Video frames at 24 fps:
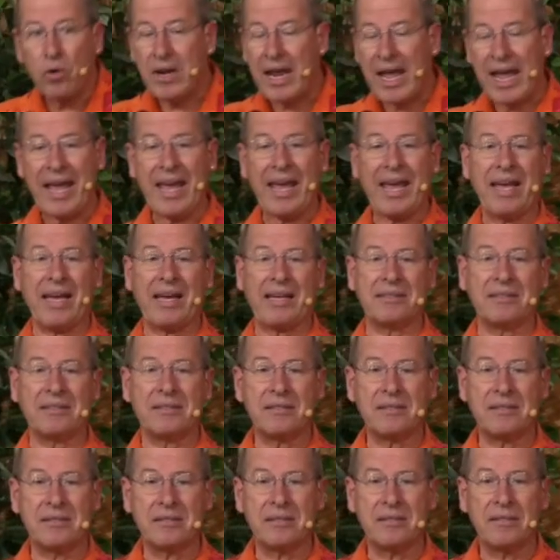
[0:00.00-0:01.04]
hands,
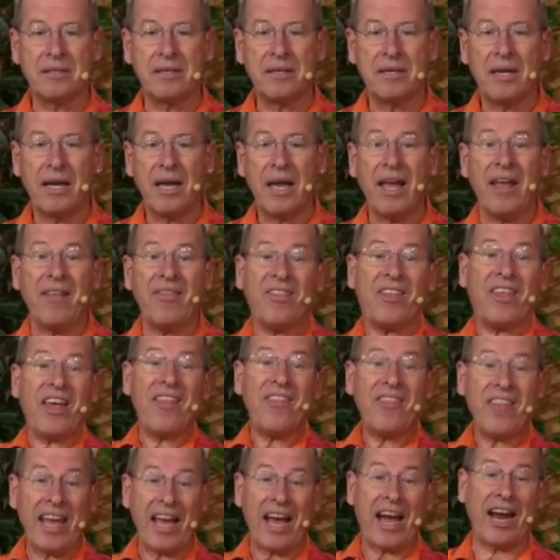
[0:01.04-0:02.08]
and then
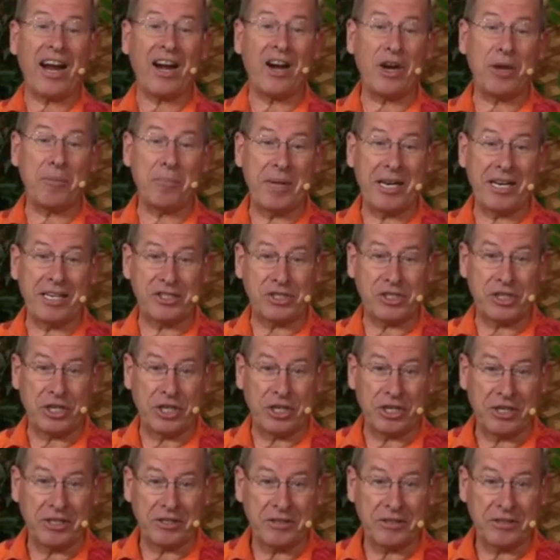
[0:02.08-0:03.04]
they hired a minister.